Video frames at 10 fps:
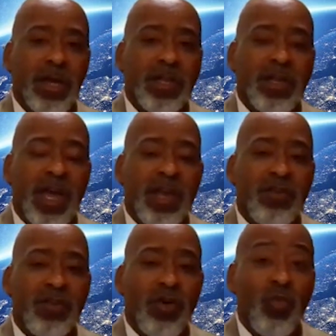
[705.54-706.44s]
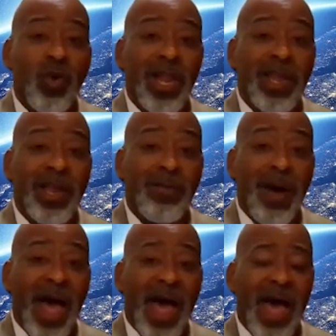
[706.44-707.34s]
It takes a
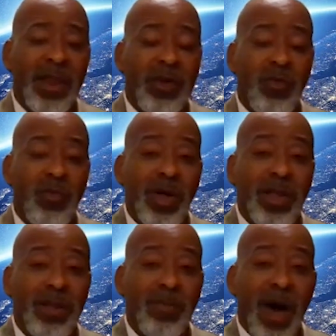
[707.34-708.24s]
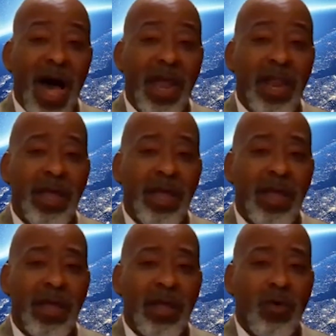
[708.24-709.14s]
willing mind, willing body,
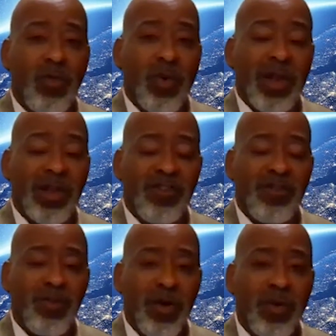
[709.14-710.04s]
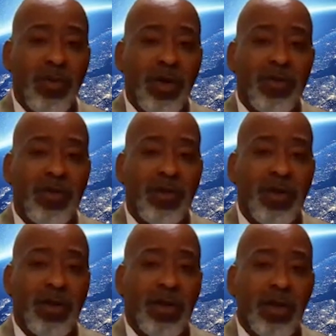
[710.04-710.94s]
willing spirit.
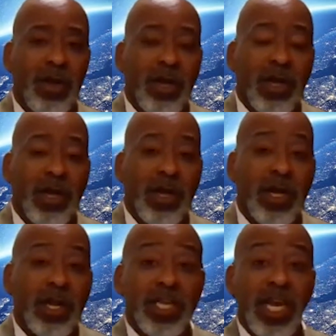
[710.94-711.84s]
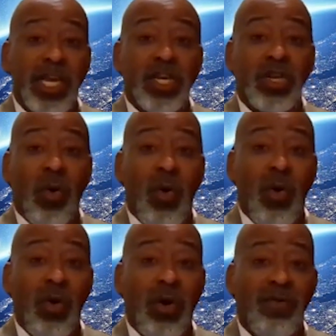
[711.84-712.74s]
It takes
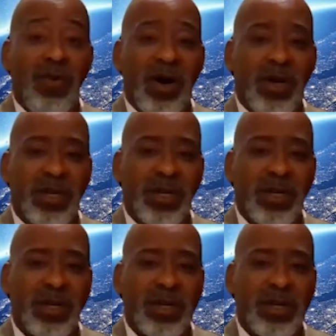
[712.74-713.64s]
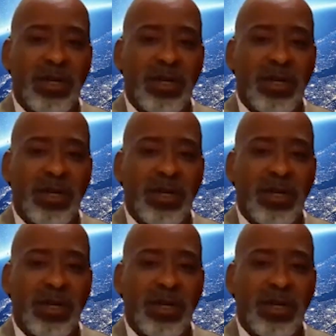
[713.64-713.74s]
all of us.